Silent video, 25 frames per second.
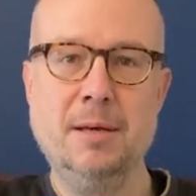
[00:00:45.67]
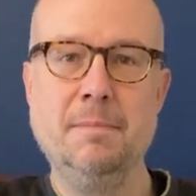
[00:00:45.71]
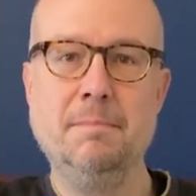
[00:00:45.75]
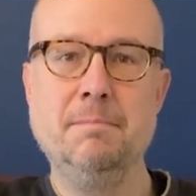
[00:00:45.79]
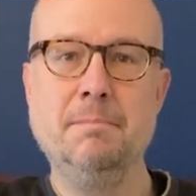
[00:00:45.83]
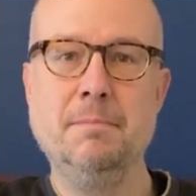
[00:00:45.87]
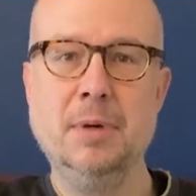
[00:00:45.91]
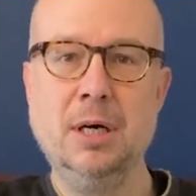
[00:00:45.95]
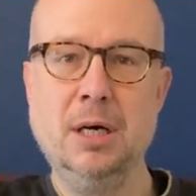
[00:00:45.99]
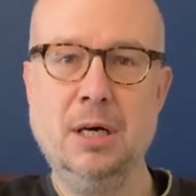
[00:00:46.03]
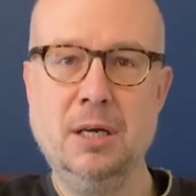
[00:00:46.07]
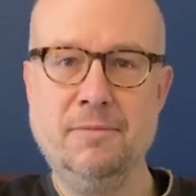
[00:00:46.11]

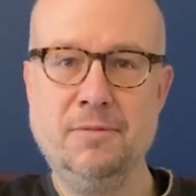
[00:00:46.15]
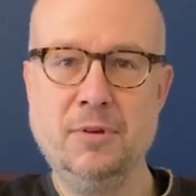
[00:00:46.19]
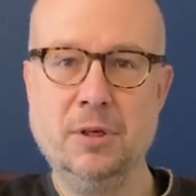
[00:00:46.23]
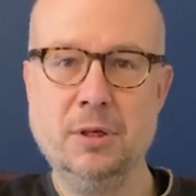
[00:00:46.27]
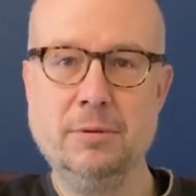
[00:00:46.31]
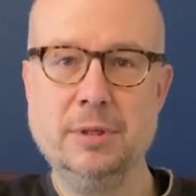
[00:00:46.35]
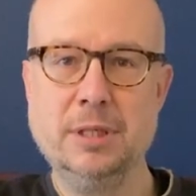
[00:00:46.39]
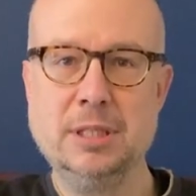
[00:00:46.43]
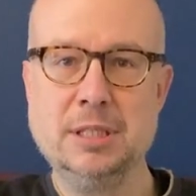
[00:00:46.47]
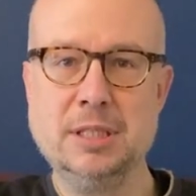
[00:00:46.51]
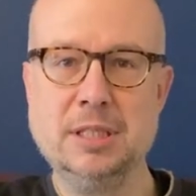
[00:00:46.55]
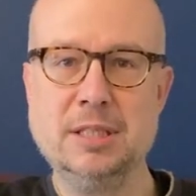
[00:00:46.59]
My
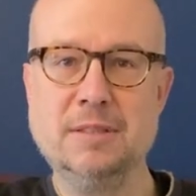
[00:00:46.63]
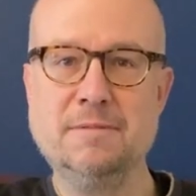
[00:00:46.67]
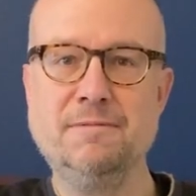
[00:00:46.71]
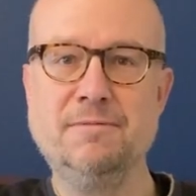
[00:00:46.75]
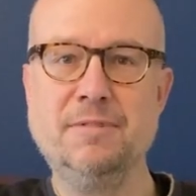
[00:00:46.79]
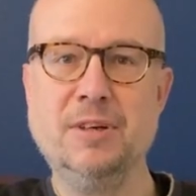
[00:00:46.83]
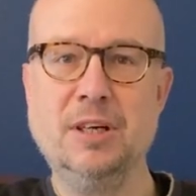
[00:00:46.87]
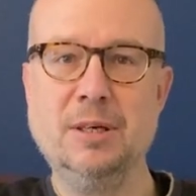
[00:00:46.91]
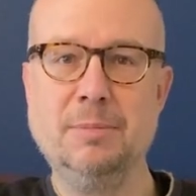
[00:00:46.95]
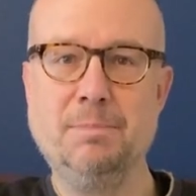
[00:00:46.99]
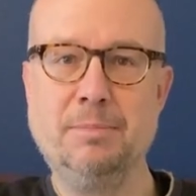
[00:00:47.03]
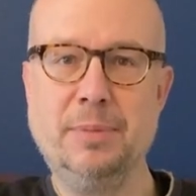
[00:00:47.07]
view is it's
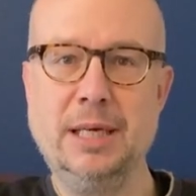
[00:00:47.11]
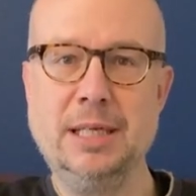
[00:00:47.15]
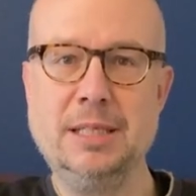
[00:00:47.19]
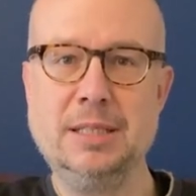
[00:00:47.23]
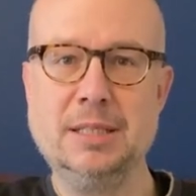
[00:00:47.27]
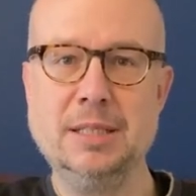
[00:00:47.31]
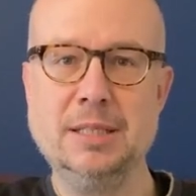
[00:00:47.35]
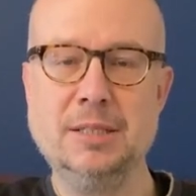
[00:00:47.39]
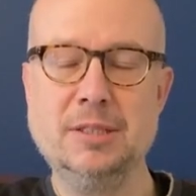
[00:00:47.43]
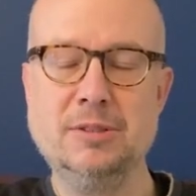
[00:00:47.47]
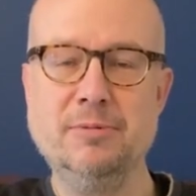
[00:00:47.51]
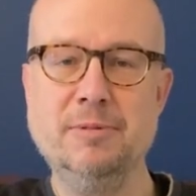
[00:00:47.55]
far
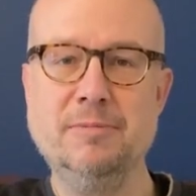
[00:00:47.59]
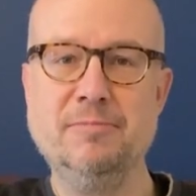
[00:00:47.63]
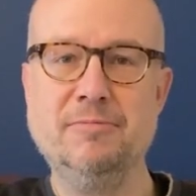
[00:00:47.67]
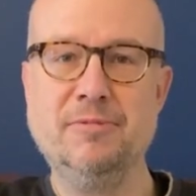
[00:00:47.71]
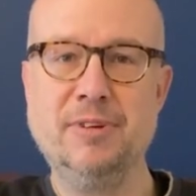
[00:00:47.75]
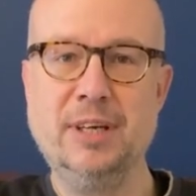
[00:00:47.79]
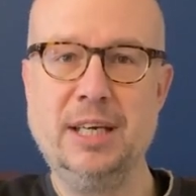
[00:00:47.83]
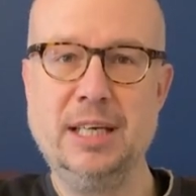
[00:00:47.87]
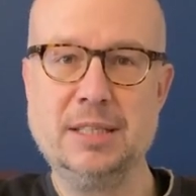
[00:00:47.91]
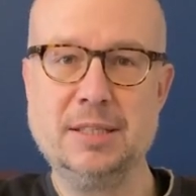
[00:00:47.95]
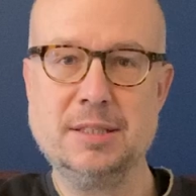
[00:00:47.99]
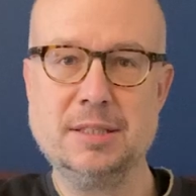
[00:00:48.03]
better to
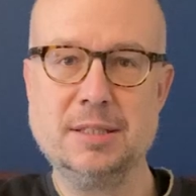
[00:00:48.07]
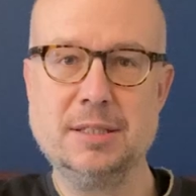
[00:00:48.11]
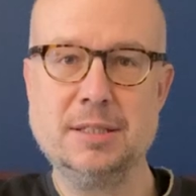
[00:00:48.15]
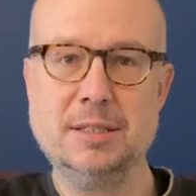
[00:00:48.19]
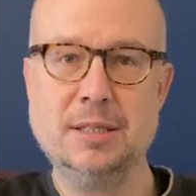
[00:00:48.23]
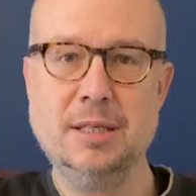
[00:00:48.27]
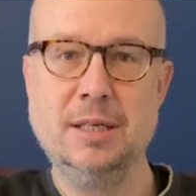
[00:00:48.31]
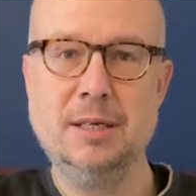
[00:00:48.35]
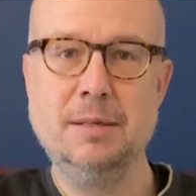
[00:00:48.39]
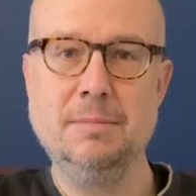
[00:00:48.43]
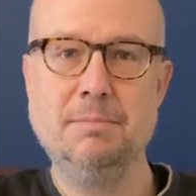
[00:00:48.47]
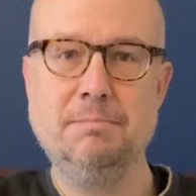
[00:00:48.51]
invest,
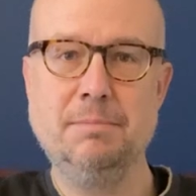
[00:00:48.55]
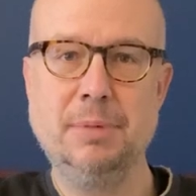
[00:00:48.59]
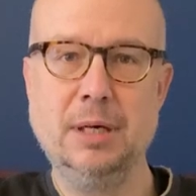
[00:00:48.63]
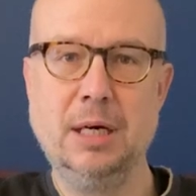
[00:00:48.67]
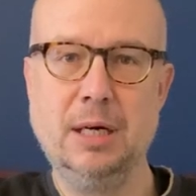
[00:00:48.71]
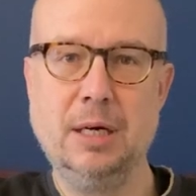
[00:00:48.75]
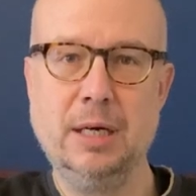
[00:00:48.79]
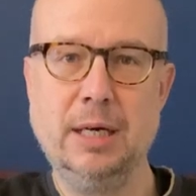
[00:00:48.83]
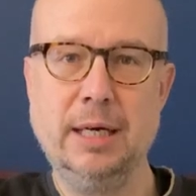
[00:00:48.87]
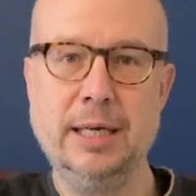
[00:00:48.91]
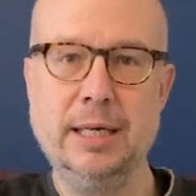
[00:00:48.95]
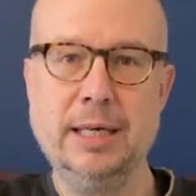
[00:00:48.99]

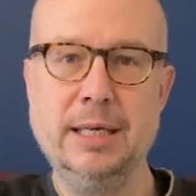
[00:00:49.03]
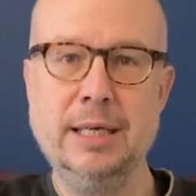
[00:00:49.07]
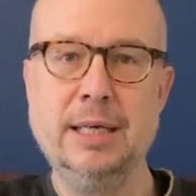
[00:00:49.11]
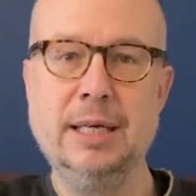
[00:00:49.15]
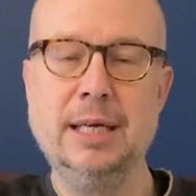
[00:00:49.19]
buy,